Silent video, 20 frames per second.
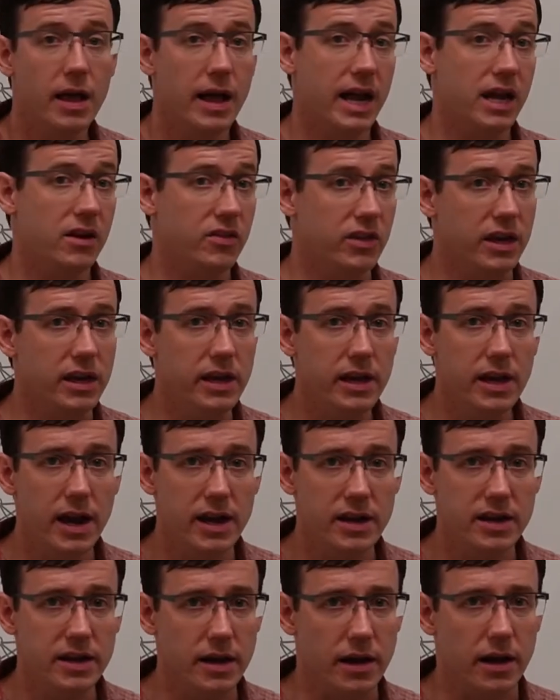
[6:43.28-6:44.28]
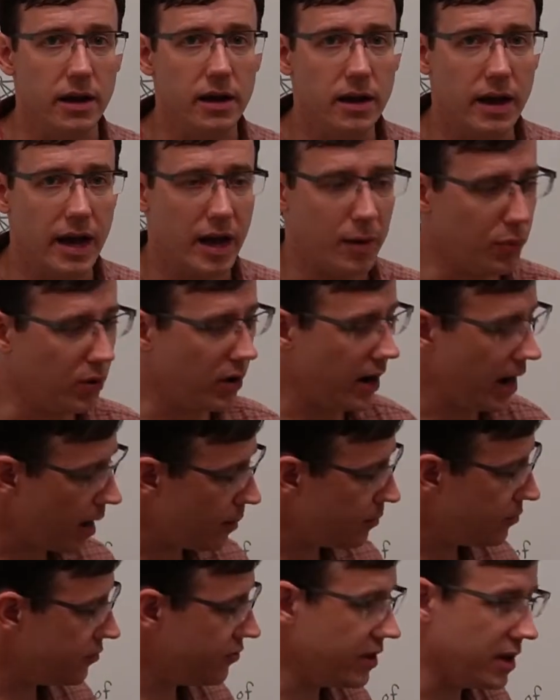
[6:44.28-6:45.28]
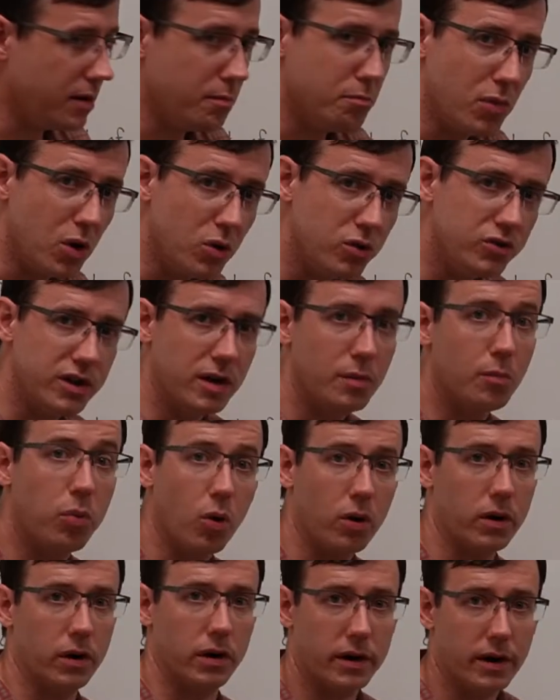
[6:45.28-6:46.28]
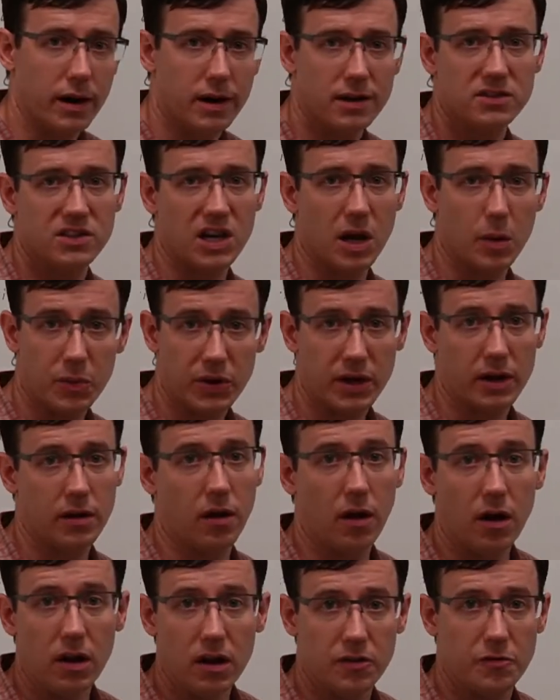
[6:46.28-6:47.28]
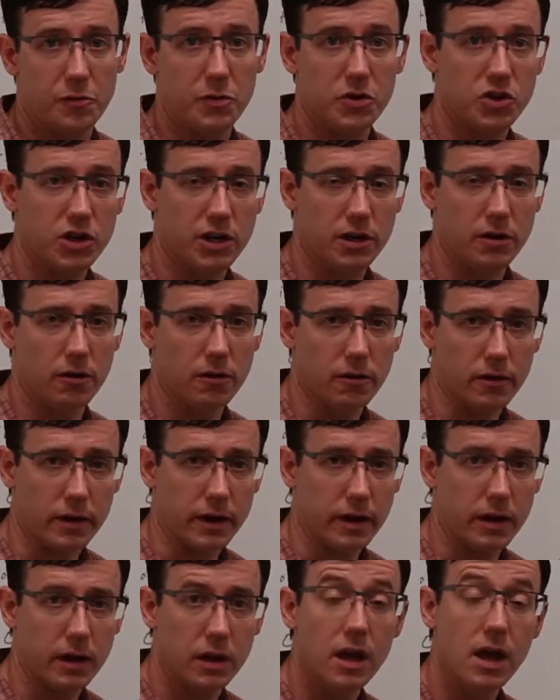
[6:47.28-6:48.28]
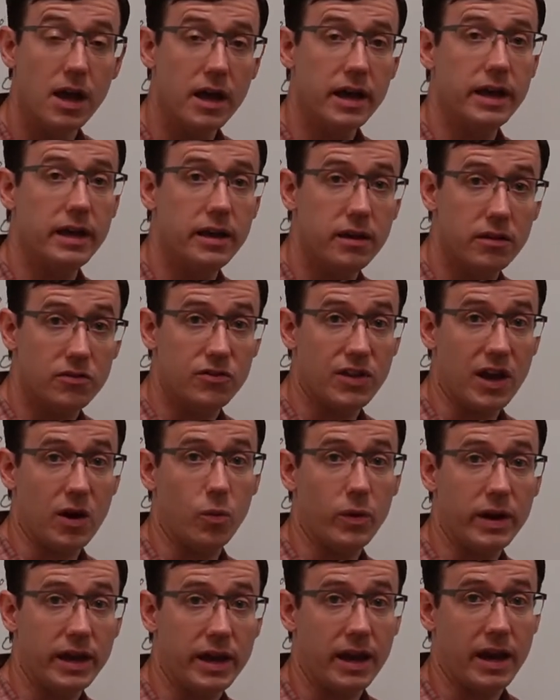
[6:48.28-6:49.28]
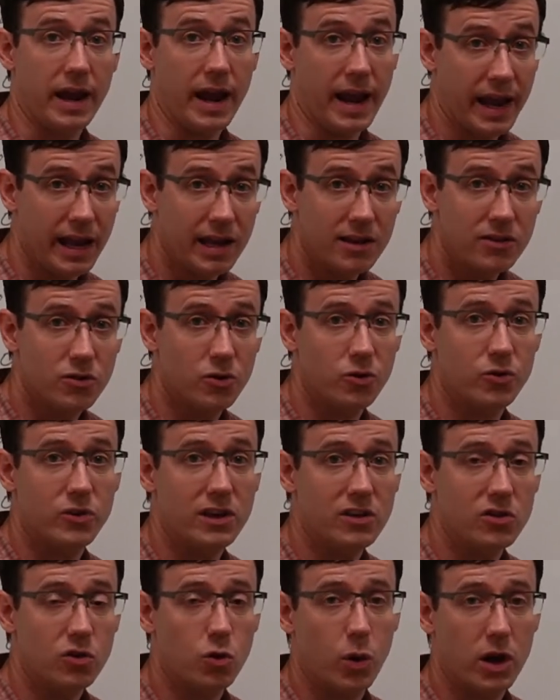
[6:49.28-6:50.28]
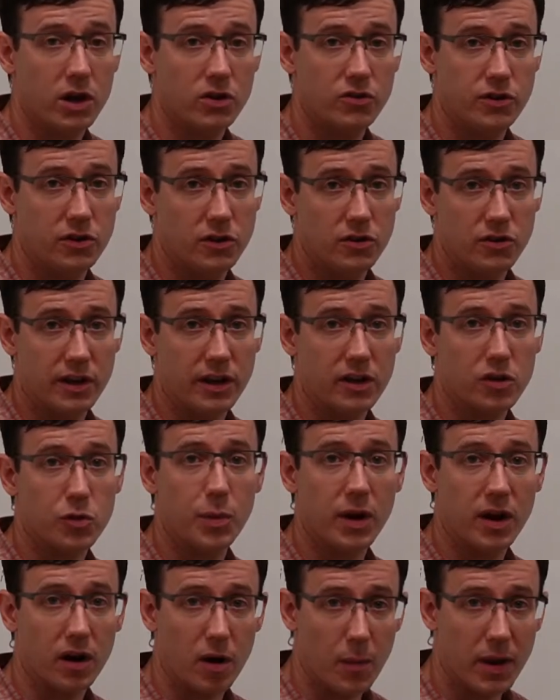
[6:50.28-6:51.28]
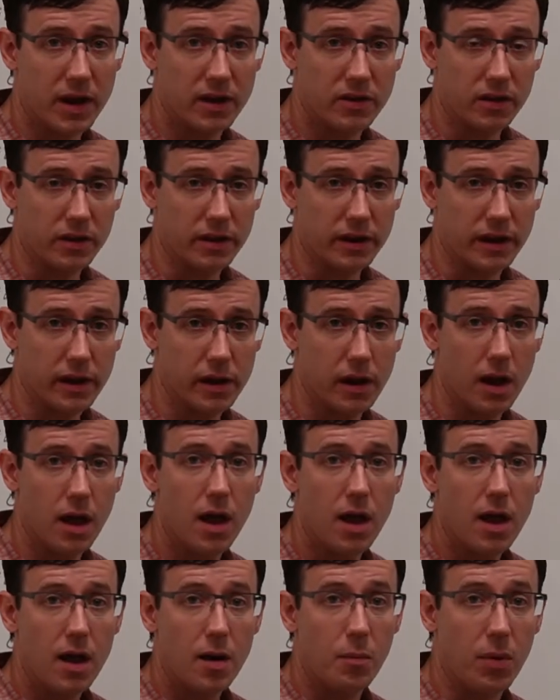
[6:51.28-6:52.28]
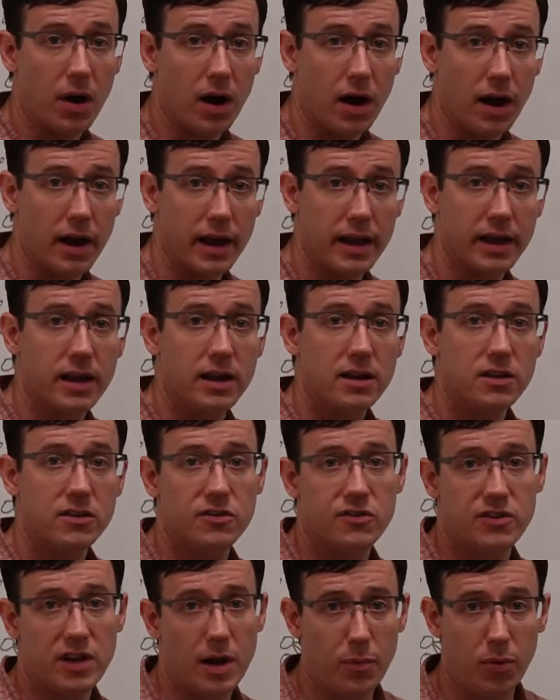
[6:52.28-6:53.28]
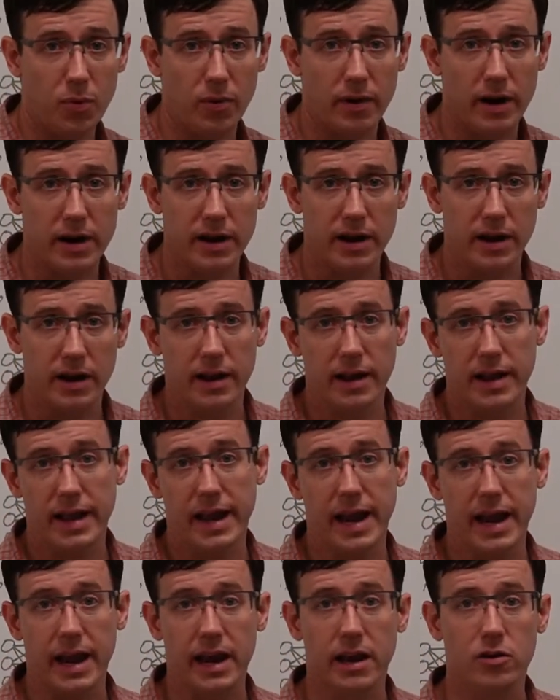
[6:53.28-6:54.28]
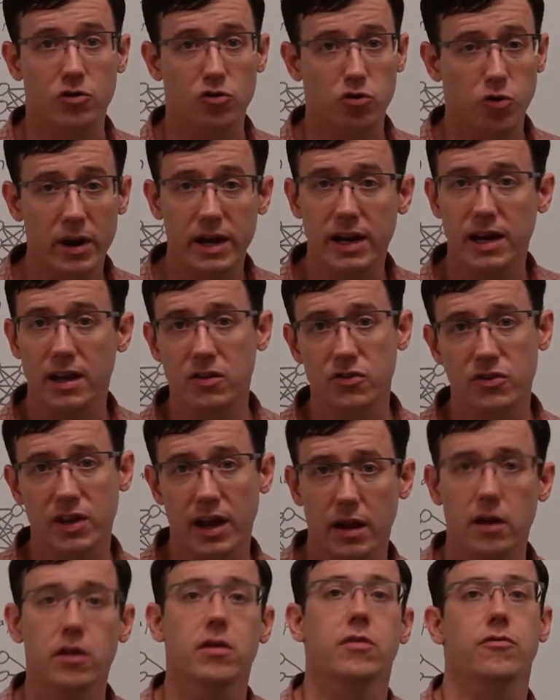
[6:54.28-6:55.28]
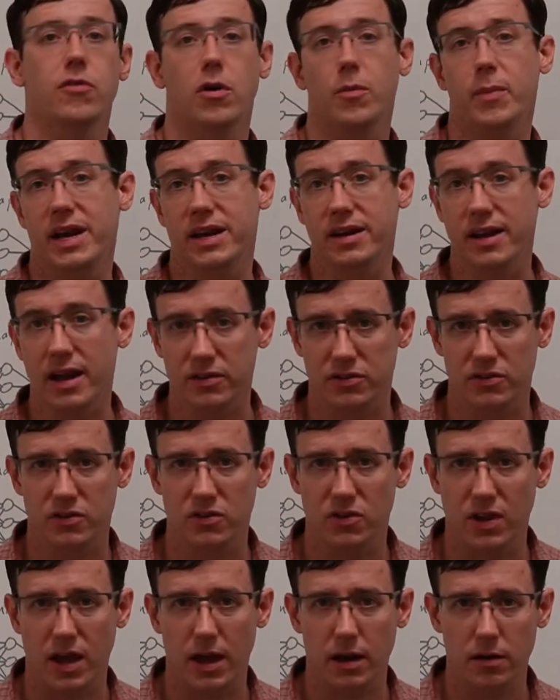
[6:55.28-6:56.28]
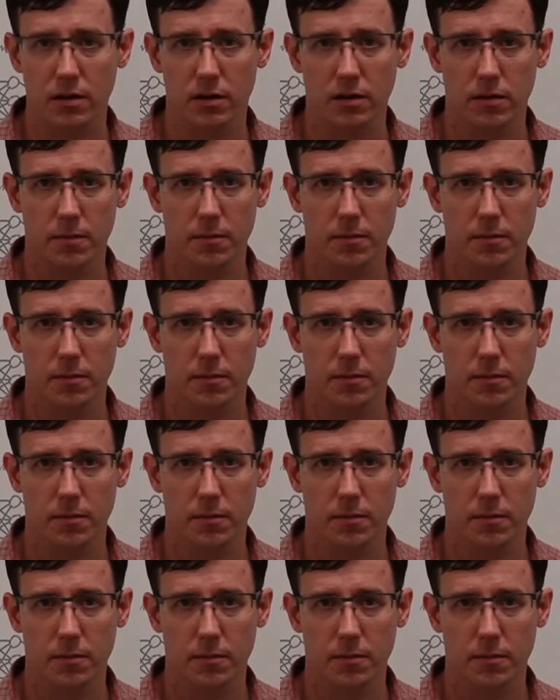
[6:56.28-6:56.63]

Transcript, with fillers: And the key idea, and perhaps the most important concept in all of machine learning, is that we can answer these questions experimentally by separating a training set from a test set.